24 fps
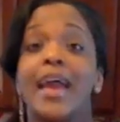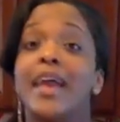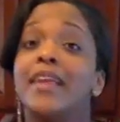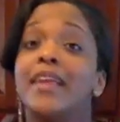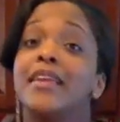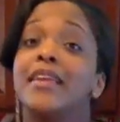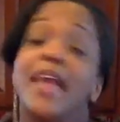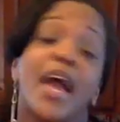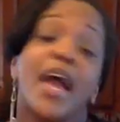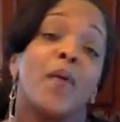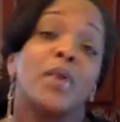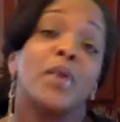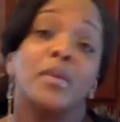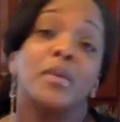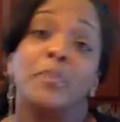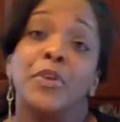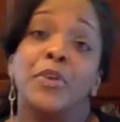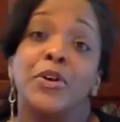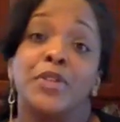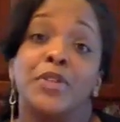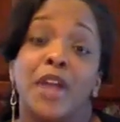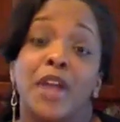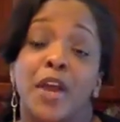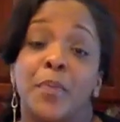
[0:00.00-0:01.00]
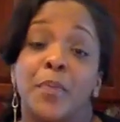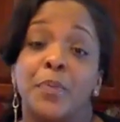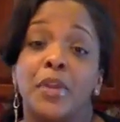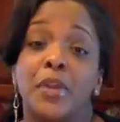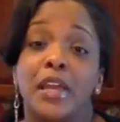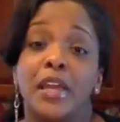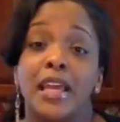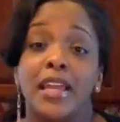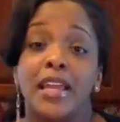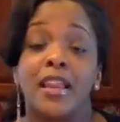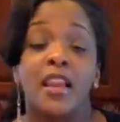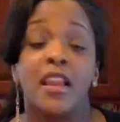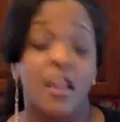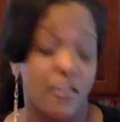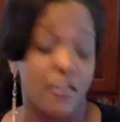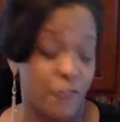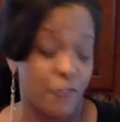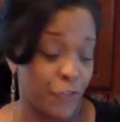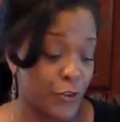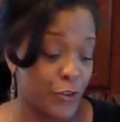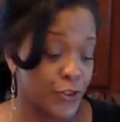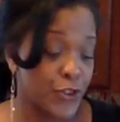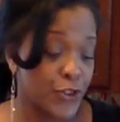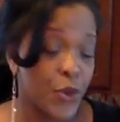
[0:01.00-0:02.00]
And now we build our plate.
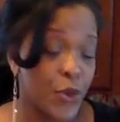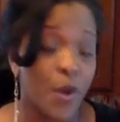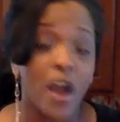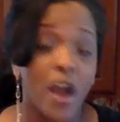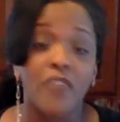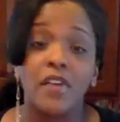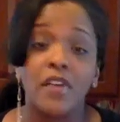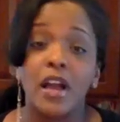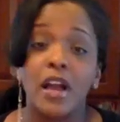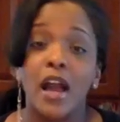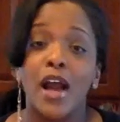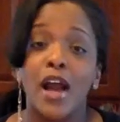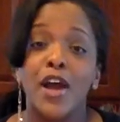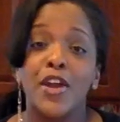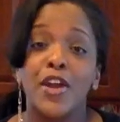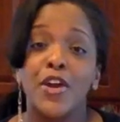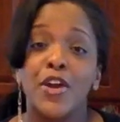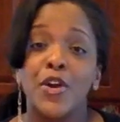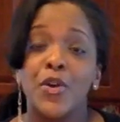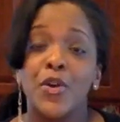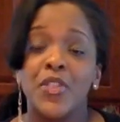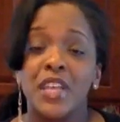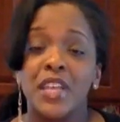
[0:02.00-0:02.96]
First go avocado,